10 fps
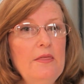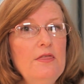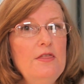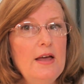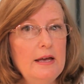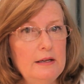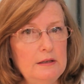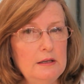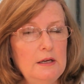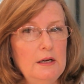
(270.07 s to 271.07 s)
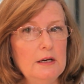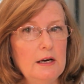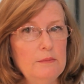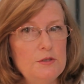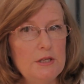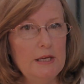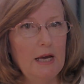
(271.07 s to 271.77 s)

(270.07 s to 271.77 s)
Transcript: and then come to the